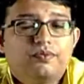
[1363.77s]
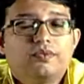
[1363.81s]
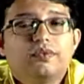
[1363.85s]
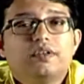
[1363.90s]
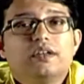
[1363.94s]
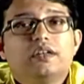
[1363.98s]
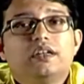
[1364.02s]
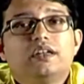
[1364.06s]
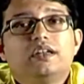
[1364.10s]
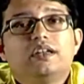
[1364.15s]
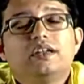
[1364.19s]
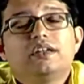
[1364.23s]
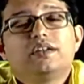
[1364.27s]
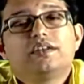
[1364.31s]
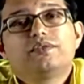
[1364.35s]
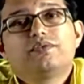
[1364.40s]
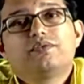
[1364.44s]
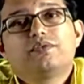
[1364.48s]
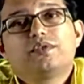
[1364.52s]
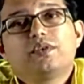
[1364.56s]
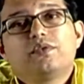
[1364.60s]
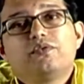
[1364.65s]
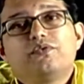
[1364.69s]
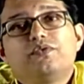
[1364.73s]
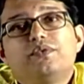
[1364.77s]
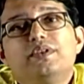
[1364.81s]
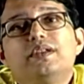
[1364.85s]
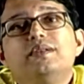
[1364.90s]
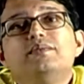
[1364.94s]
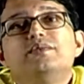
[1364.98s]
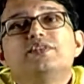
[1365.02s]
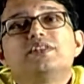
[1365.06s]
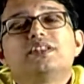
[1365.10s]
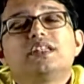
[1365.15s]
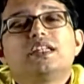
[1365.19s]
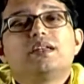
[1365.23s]
from
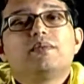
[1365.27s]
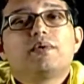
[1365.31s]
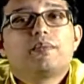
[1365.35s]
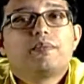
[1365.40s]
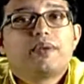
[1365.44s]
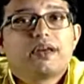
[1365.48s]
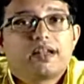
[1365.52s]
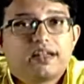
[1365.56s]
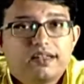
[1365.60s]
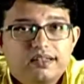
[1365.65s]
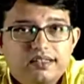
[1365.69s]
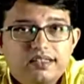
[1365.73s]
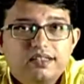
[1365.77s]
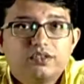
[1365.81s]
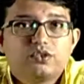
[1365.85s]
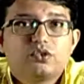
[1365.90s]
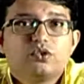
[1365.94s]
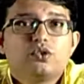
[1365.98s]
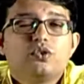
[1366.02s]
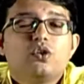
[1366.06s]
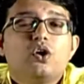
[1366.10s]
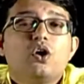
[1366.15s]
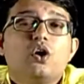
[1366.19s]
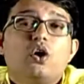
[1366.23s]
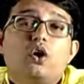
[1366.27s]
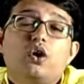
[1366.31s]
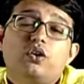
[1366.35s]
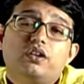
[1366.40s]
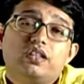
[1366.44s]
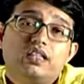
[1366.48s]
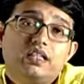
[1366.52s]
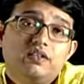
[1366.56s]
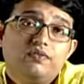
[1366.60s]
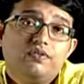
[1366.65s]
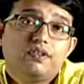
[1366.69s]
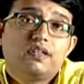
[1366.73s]
films Cinema Paradiso or
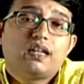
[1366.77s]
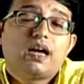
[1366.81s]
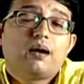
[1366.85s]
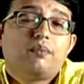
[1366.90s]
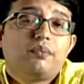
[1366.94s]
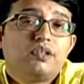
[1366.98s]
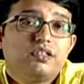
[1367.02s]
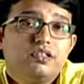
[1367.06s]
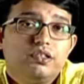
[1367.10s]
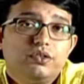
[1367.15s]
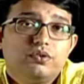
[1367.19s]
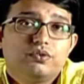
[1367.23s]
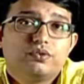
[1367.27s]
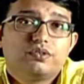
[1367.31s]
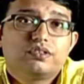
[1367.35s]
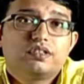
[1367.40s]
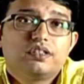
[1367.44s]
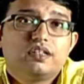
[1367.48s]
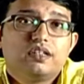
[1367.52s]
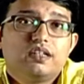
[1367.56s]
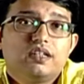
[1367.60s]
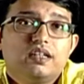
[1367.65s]
even Amadeus.